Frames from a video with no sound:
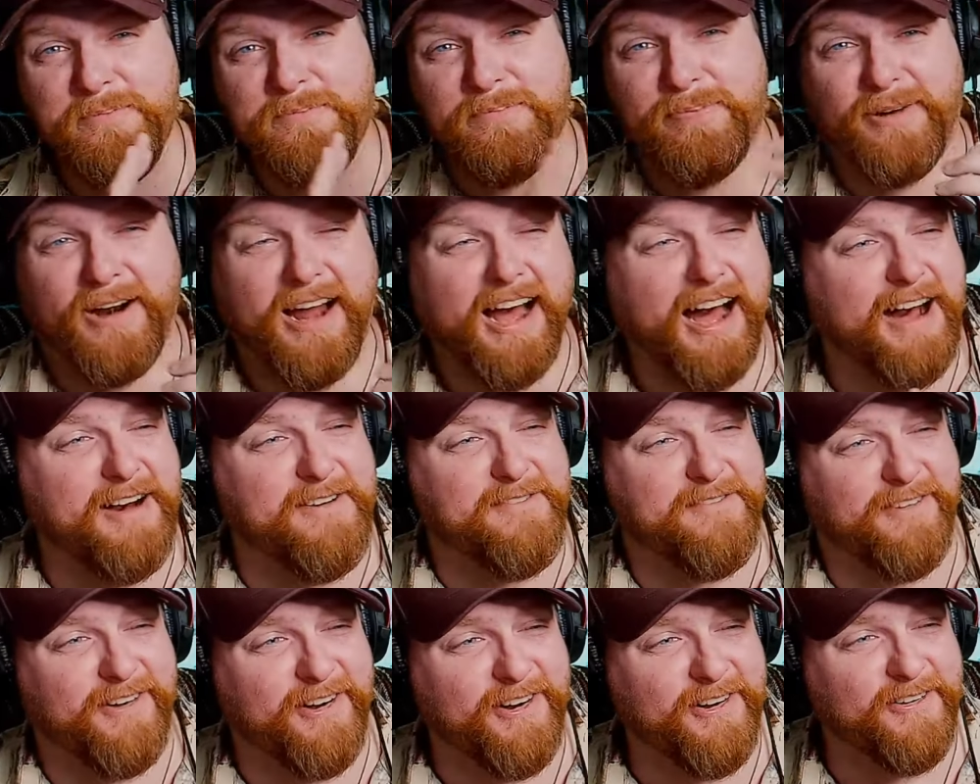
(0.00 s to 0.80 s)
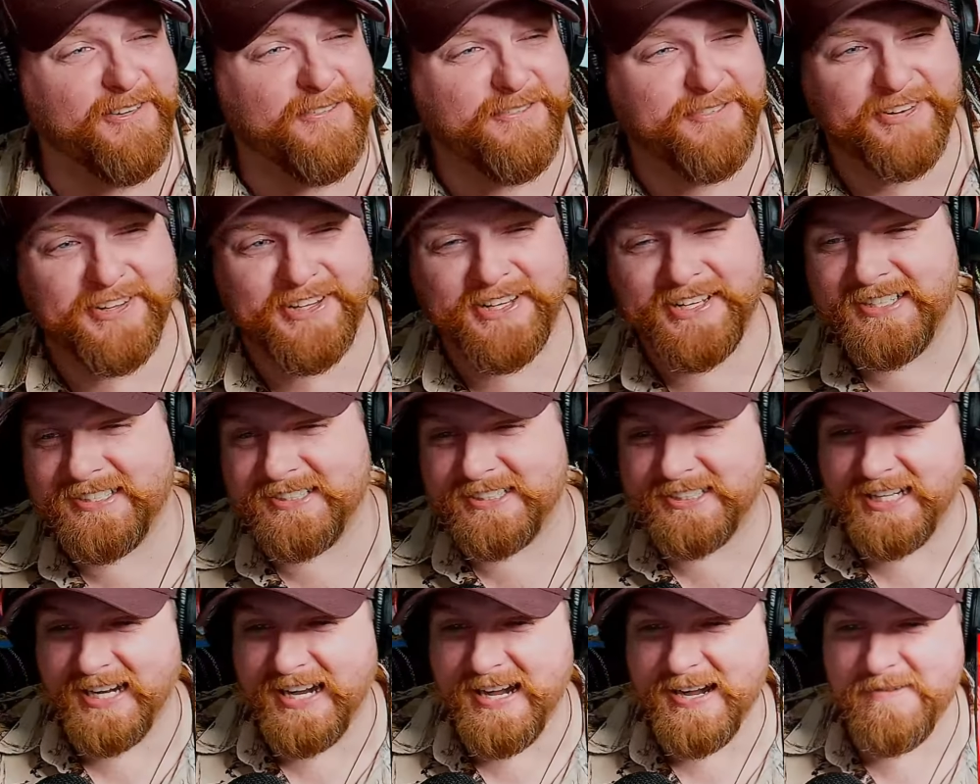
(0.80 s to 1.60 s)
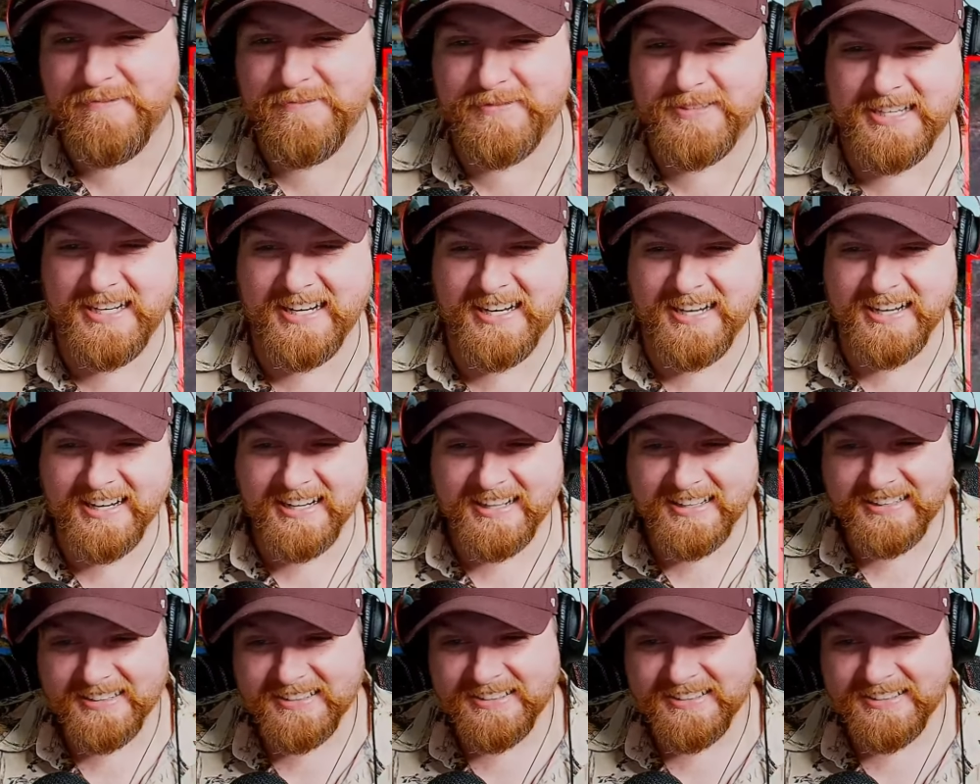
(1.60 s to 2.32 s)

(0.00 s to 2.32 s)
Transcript: Bravo for the attempt, huh?